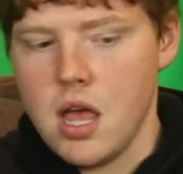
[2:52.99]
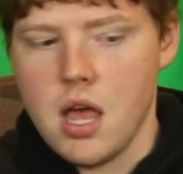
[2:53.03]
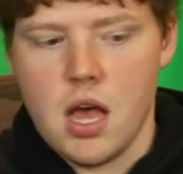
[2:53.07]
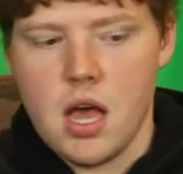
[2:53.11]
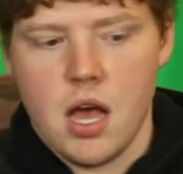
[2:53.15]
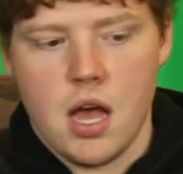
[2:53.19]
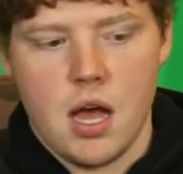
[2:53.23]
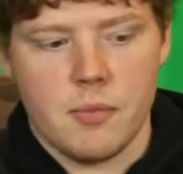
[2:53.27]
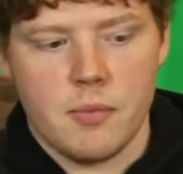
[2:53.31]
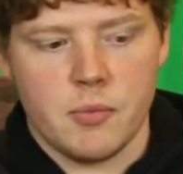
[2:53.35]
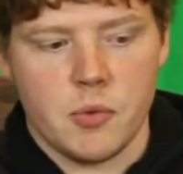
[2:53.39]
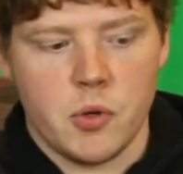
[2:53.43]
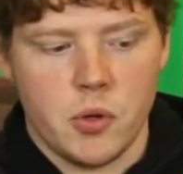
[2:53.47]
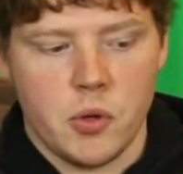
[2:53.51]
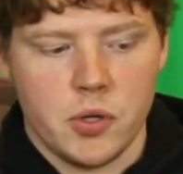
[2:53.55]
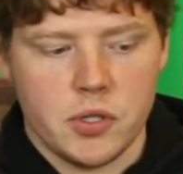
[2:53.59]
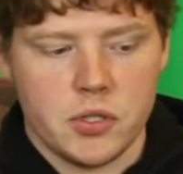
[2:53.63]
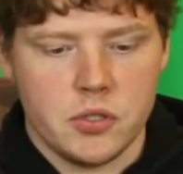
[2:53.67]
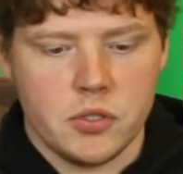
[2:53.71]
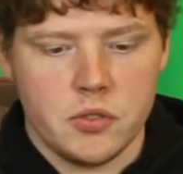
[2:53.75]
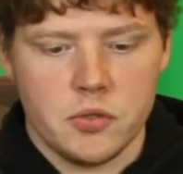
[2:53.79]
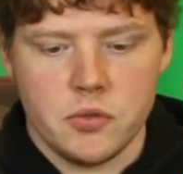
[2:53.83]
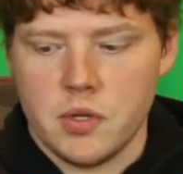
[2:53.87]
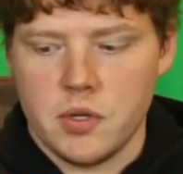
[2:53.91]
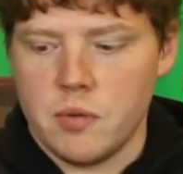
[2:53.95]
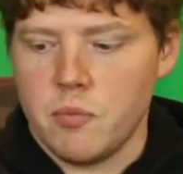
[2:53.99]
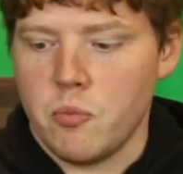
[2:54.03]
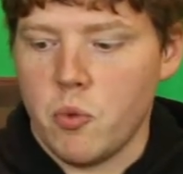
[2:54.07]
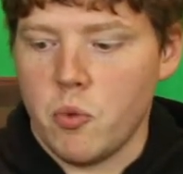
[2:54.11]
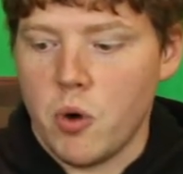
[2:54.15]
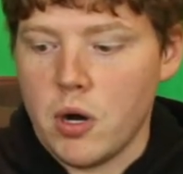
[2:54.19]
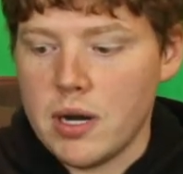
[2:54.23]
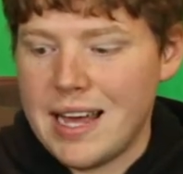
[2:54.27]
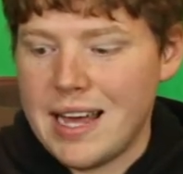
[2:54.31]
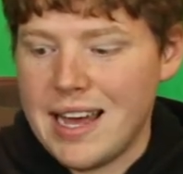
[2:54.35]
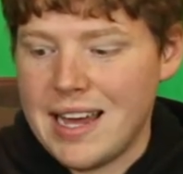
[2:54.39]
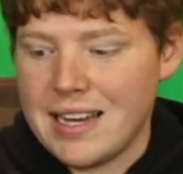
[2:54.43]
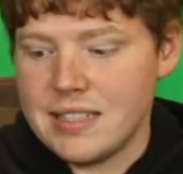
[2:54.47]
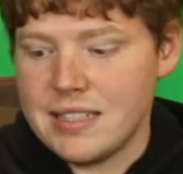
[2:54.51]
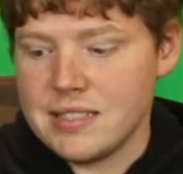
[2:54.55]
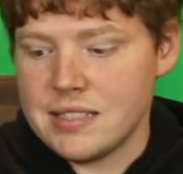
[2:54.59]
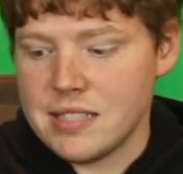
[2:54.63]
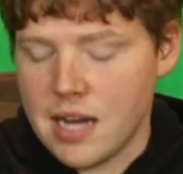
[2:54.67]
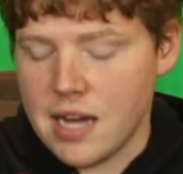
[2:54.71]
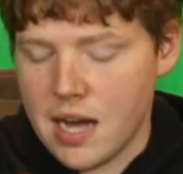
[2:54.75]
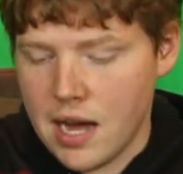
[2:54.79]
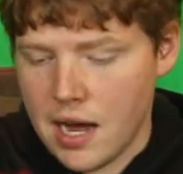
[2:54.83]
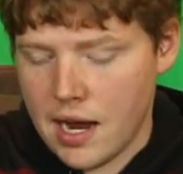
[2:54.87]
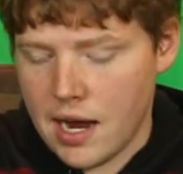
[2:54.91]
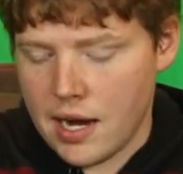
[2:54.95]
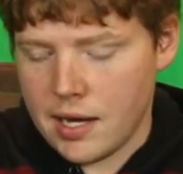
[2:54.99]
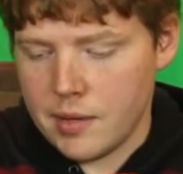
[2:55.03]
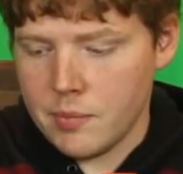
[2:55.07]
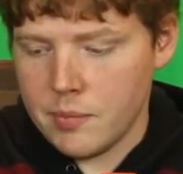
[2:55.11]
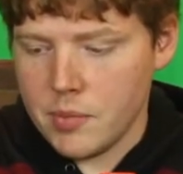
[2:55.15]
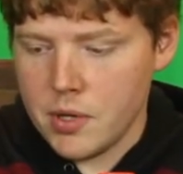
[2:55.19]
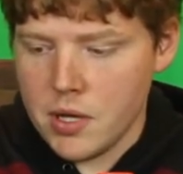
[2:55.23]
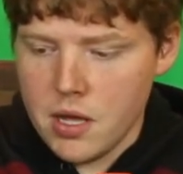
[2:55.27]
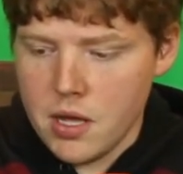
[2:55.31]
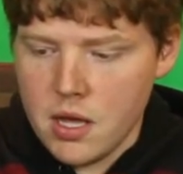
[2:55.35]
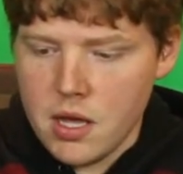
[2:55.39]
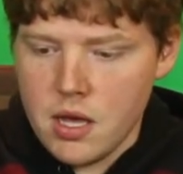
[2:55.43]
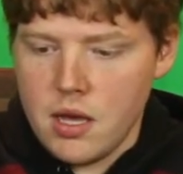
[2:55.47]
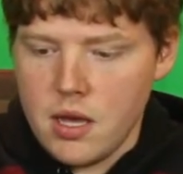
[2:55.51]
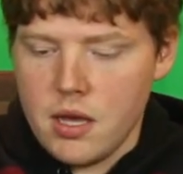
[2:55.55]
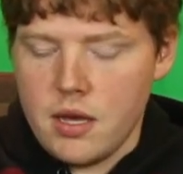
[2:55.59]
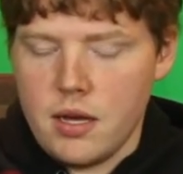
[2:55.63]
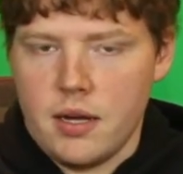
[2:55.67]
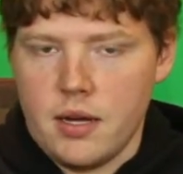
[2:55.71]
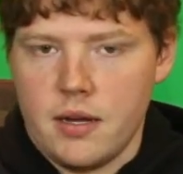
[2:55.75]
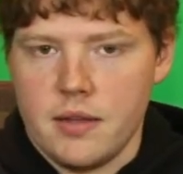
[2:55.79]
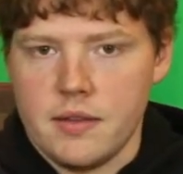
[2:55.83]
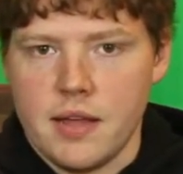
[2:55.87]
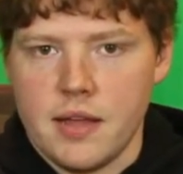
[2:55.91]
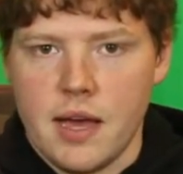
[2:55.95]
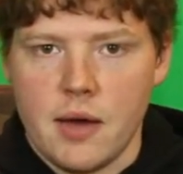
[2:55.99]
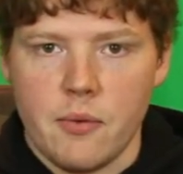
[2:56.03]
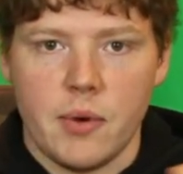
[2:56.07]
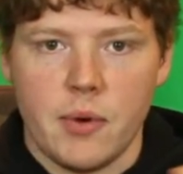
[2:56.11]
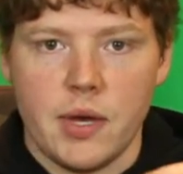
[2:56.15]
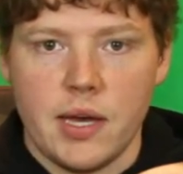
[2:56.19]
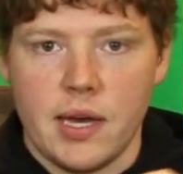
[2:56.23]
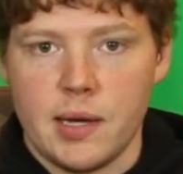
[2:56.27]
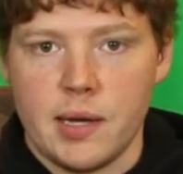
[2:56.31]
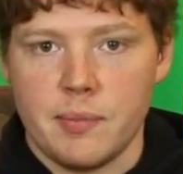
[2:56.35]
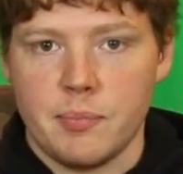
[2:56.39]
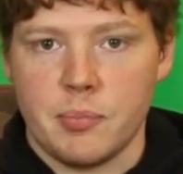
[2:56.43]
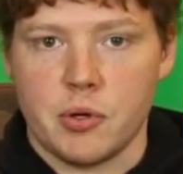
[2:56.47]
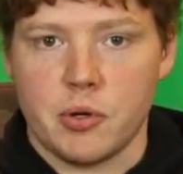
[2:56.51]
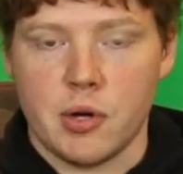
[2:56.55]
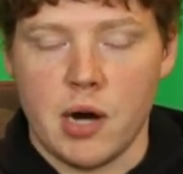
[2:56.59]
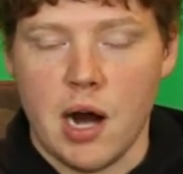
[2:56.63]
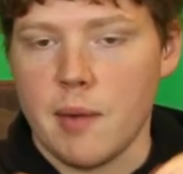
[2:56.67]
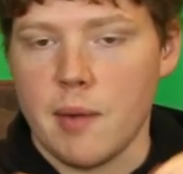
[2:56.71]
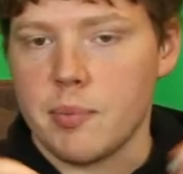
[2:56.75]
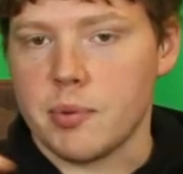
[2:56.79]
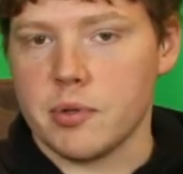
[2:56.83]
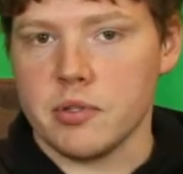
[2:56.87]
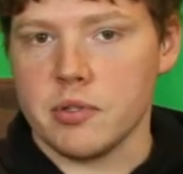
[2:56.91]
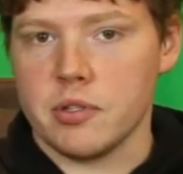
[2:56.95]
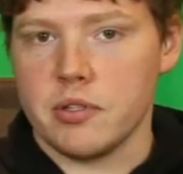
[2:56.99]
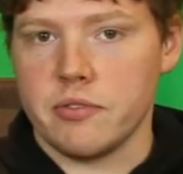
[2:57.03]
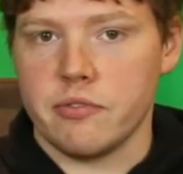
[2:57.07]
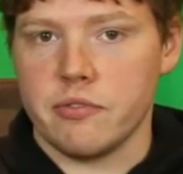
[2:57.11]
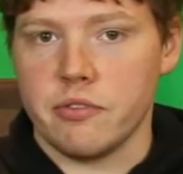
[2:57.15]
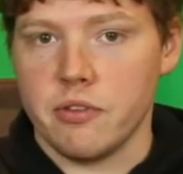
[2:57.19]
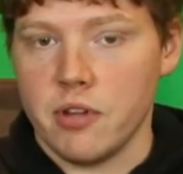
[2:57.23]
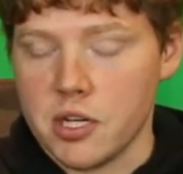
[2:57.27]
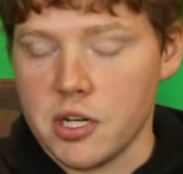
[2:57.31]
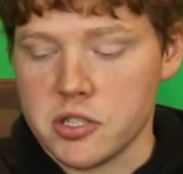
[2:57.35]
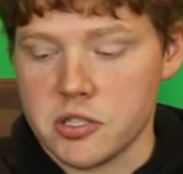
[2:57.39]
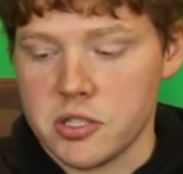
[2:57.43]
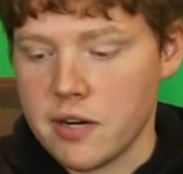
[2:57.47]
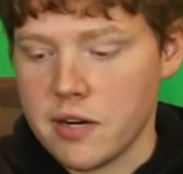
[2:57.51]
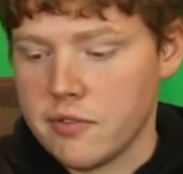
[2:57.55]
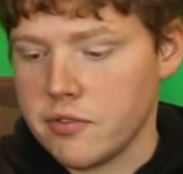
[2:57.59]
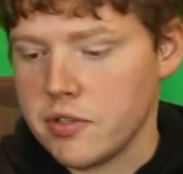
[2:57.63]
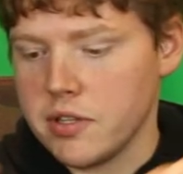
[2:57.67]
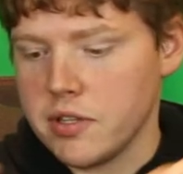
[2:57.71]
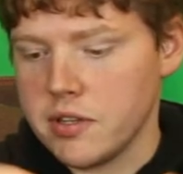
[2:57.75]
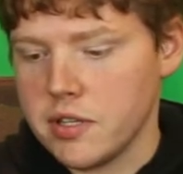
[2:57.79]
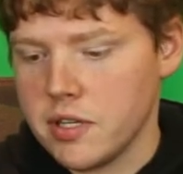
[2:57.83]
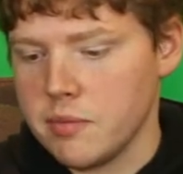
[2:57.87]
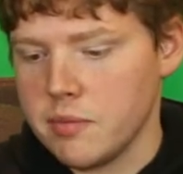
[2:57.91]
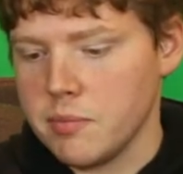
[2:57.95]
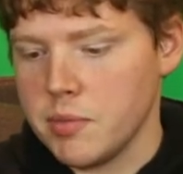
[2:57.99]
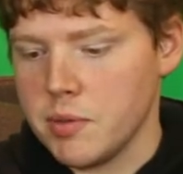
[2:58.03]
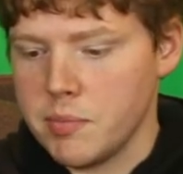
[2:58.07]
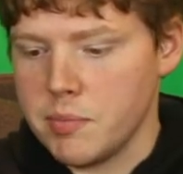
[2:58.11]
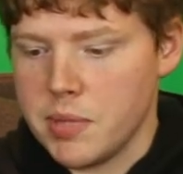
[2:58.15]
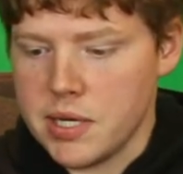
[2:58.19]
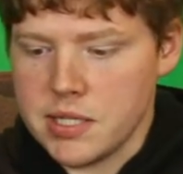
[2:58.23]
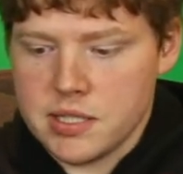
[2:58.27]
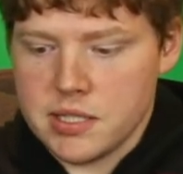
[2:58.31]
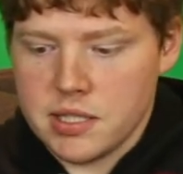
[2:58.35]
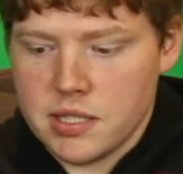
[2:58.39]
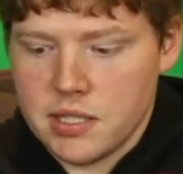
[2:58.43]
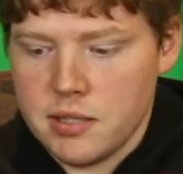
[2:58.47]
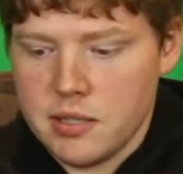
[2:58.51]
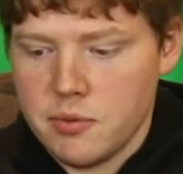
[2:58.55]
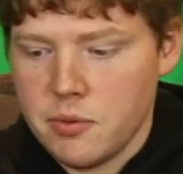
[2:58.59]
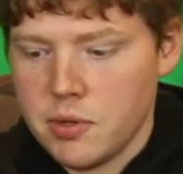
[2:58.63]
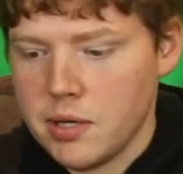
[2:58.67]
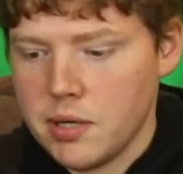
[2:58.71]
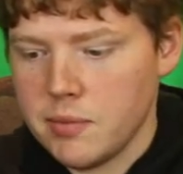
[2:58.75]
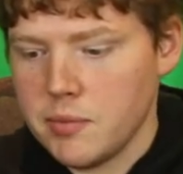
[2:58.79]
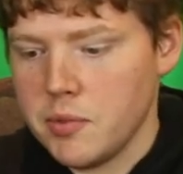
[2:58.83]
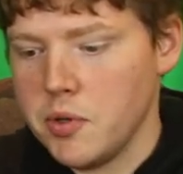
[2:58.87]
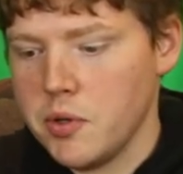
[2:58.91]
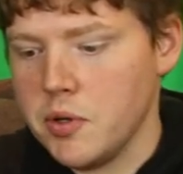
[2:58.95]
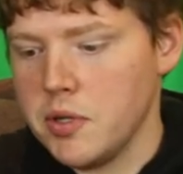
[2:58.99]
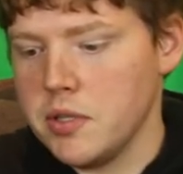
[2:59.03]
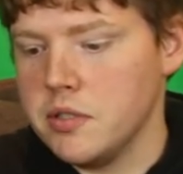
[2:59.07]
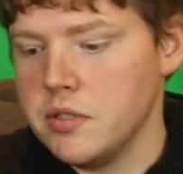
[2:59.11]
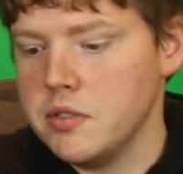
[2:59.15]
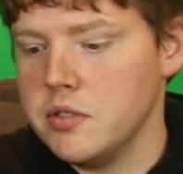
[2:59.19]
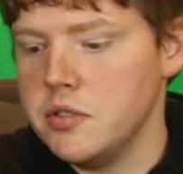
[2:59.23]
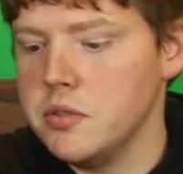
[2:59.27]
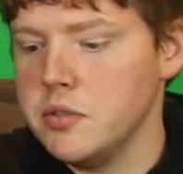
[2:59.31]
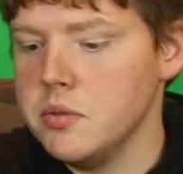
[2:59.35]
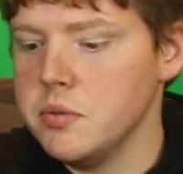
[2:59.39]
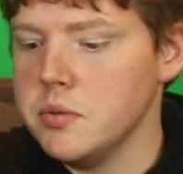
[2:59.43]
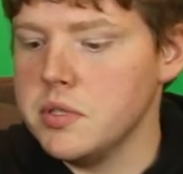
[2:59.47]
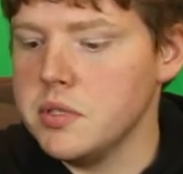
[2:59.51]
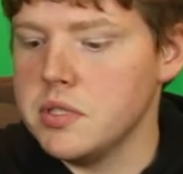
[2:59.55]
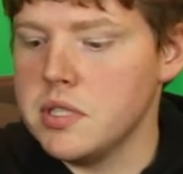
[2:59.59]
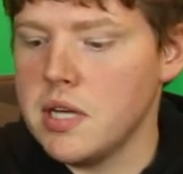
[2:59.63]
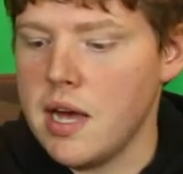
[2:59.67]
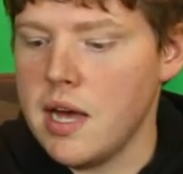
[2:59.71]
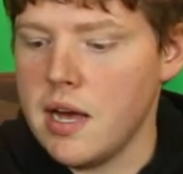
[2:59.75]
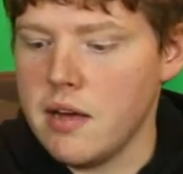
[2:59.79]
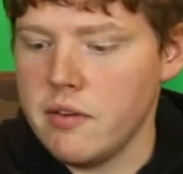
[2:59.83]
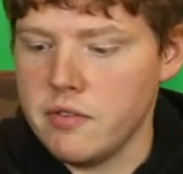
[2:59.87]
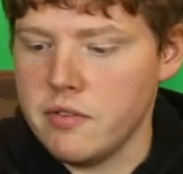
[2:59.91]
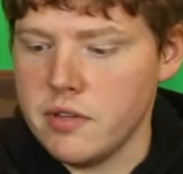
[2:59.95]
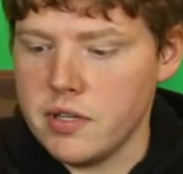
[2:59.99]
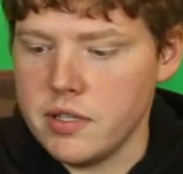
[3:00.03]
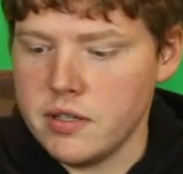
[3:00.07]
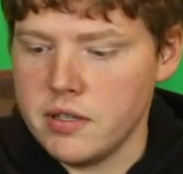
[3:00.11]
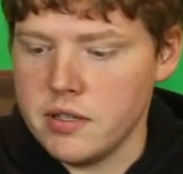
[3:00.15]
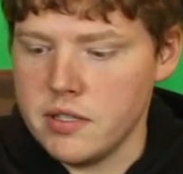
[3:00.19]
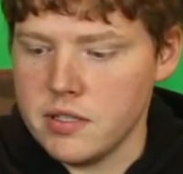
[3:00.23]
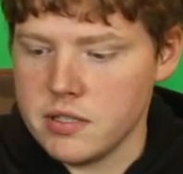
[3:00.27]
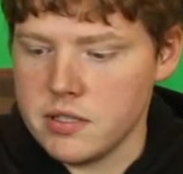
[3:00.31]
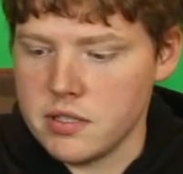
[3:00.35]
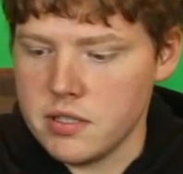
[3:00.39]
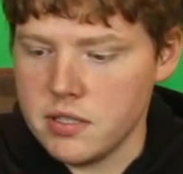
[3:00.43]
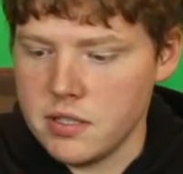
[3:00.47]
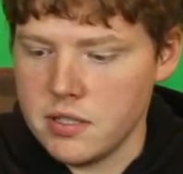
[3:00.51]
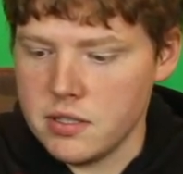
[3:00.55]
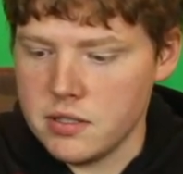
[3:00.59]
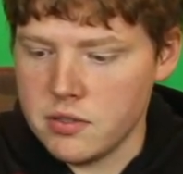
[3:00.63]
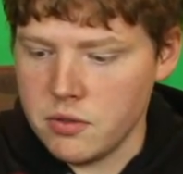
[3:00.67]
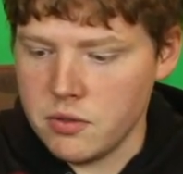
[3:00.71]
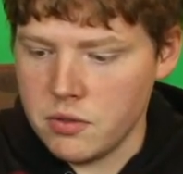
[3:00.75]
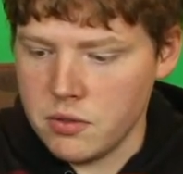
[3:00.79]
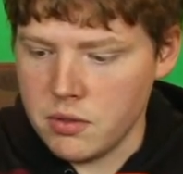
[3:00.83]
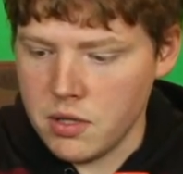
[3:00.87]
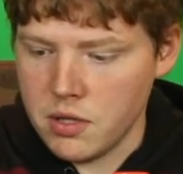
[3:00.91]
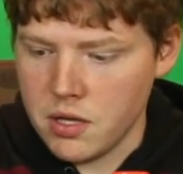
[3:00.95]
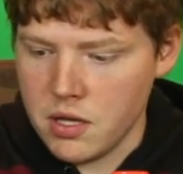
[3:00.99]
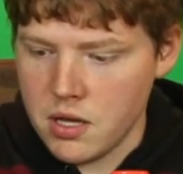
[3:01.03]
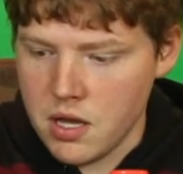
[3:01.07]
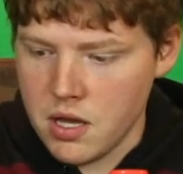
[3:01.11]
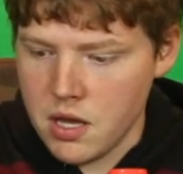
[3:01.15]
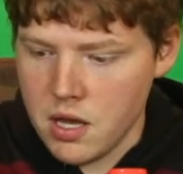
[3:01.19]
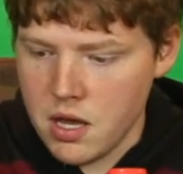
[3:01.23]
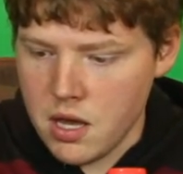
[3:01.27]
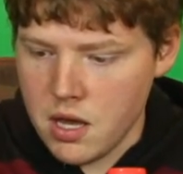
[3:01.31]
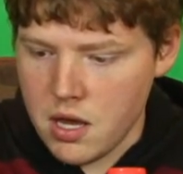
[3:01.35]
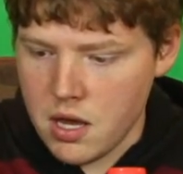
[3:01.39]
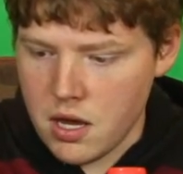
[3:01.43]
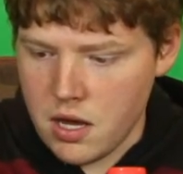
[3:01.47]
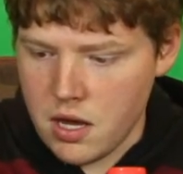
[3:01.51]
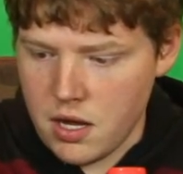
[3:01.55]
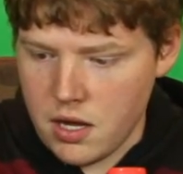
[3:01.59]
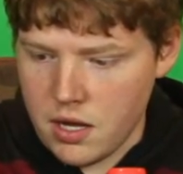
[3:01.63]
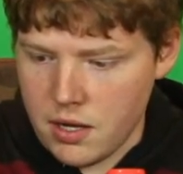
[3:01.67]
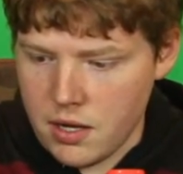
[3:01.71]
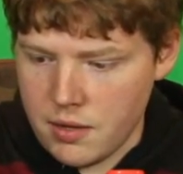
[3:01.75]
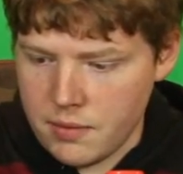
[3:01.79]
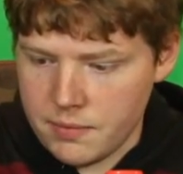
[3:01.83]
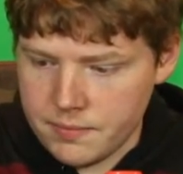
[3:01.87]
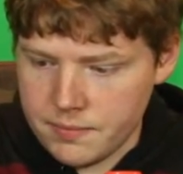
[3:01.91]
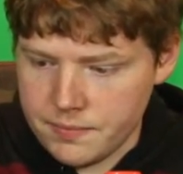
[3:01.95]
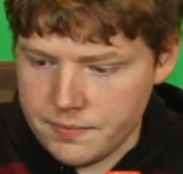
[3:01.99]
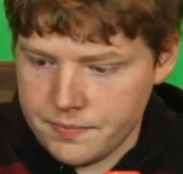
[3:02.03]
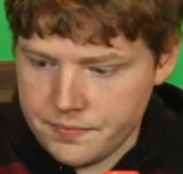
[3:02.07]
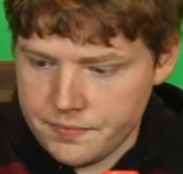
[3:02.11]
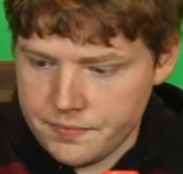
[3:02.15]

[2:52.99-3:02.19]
Uh, I'm going to do them one at a time. Uh, that way I properly flush everything. But basically what I'm going to do is have a, this little um,